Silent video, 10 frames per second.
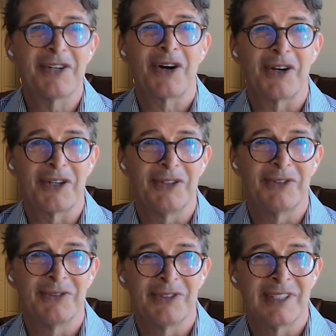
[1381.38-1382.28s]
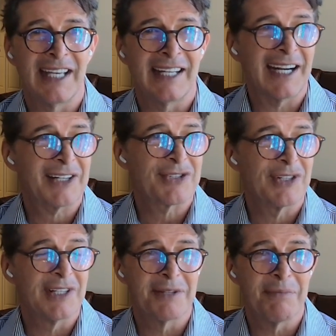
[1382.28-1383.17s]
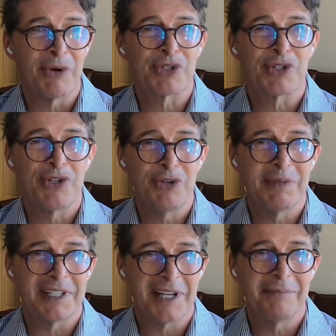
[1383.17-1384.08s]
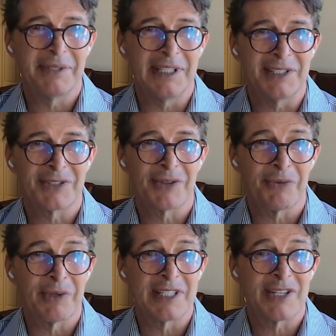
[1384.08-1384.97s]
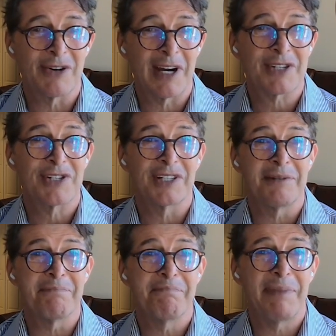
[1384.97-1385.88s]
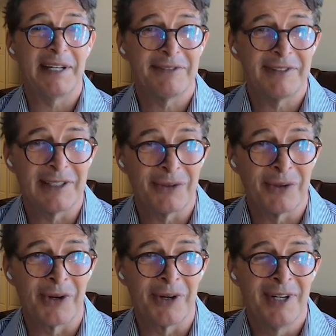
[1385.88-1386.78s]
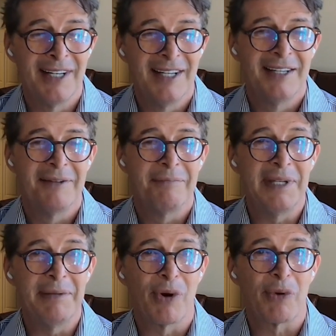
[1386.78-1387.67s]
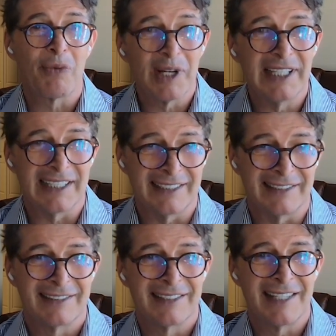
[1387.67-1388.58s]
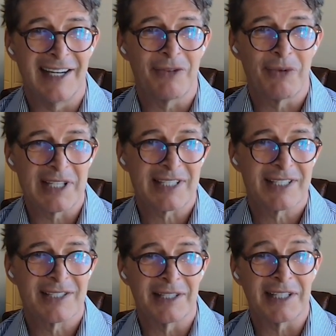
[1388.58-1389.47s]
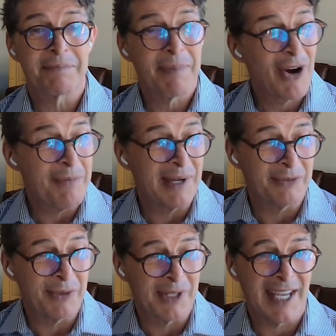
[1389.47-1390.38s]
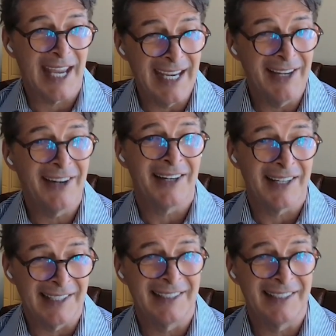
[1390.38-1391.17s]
argue that actually the most human companies are the ones that are actually going to benefit or be more willing to take risks and experiment with AI.